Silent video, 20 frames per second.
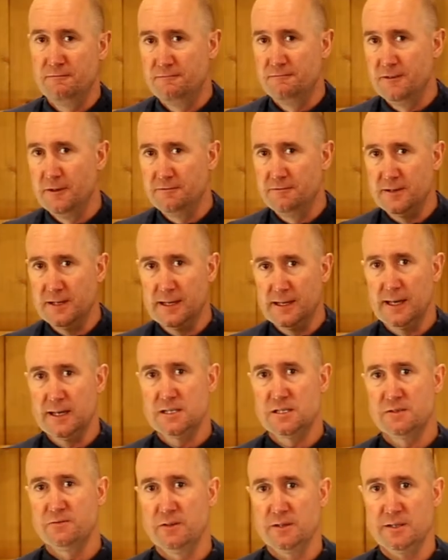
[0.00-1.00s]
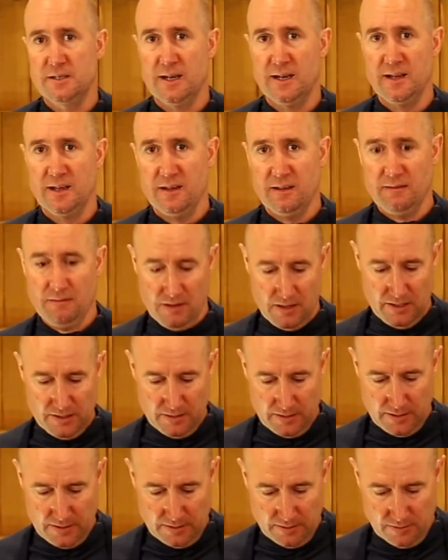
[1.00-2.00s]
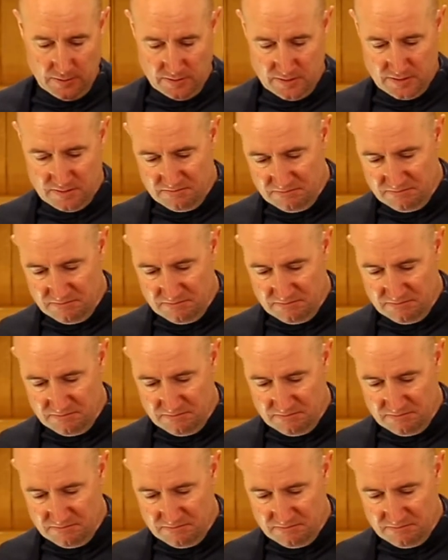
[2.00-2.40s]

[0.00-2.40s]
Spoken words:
50 guests for dinner, I use